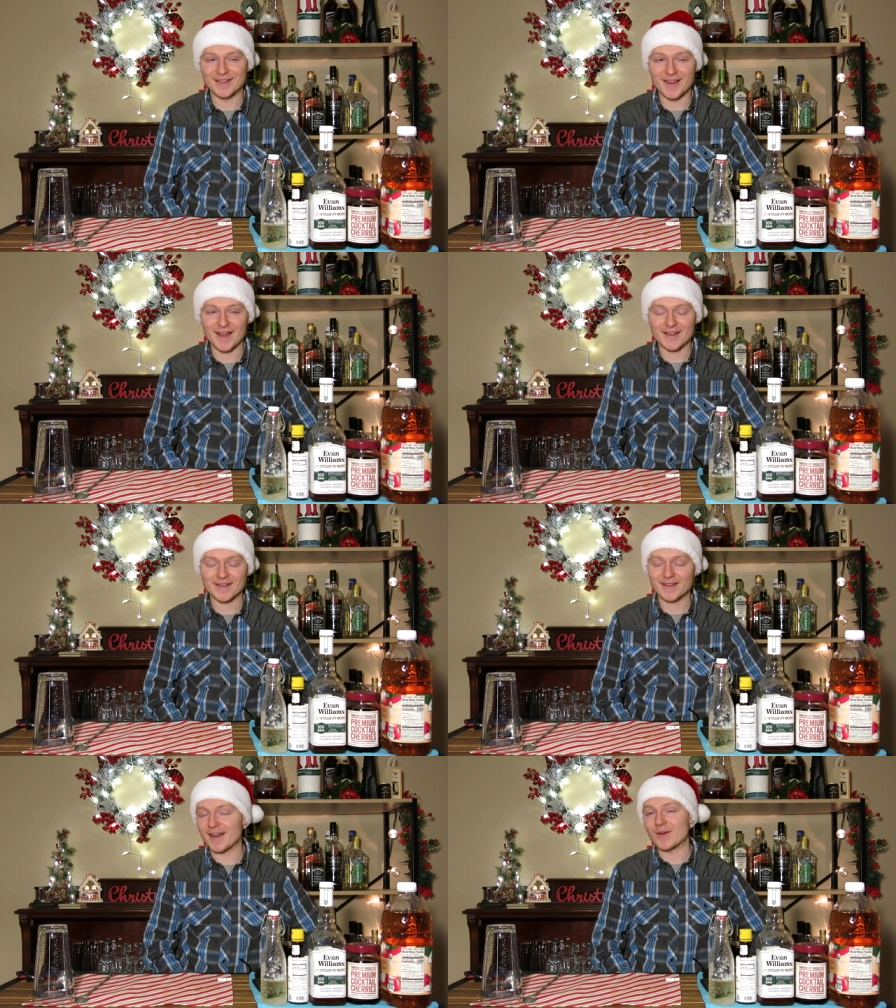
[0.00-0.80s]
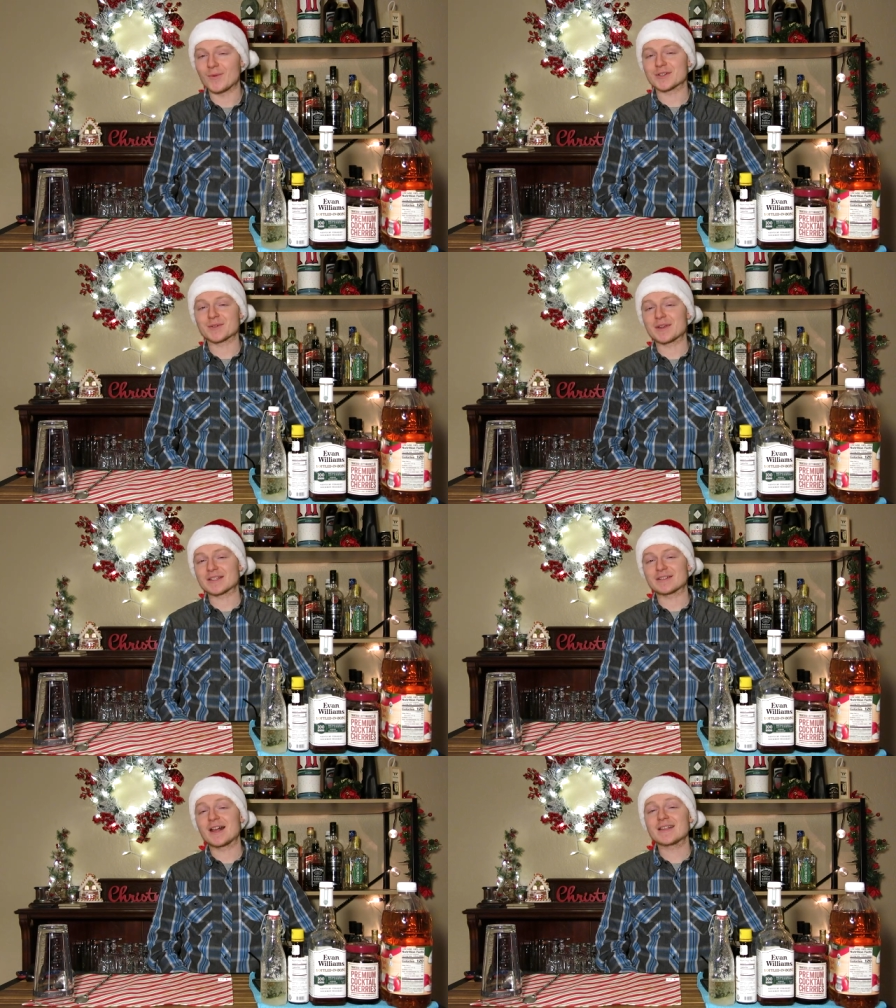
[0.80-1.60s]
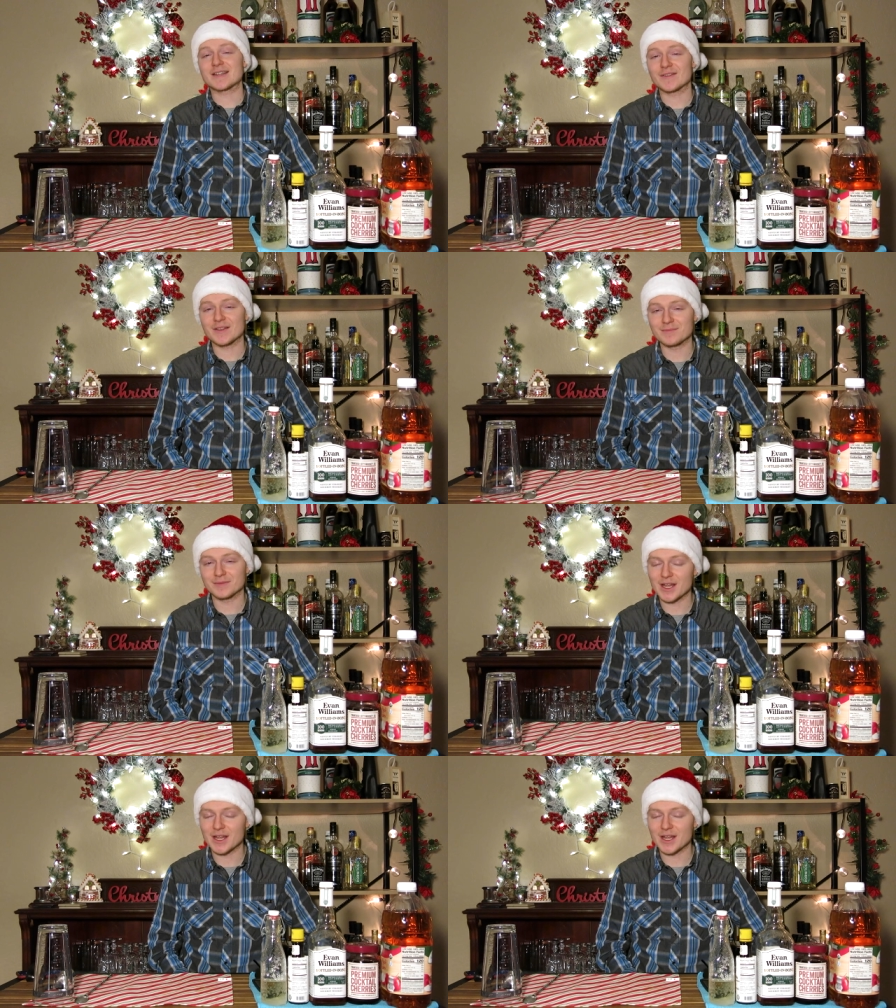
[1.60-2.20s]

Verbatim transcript: that I want to raise a glass to them,